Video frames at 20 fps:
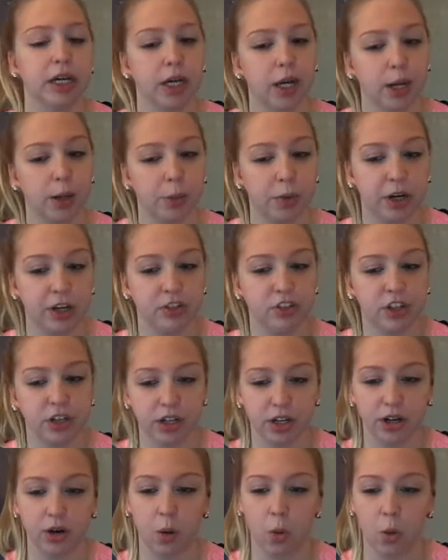I'm watching
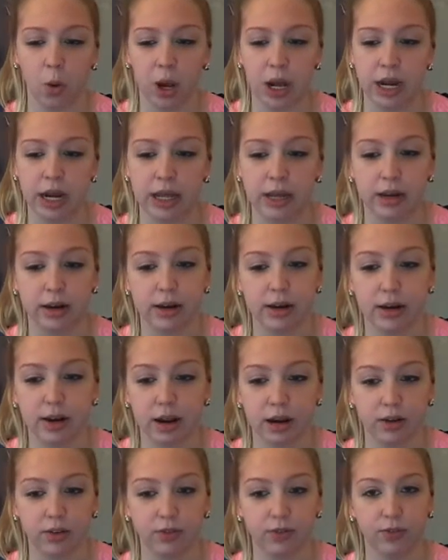it on
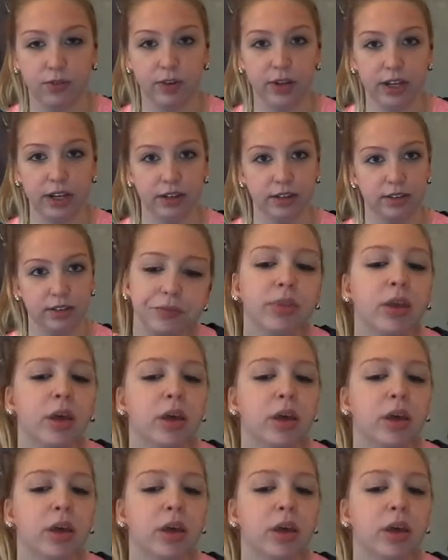Netflix.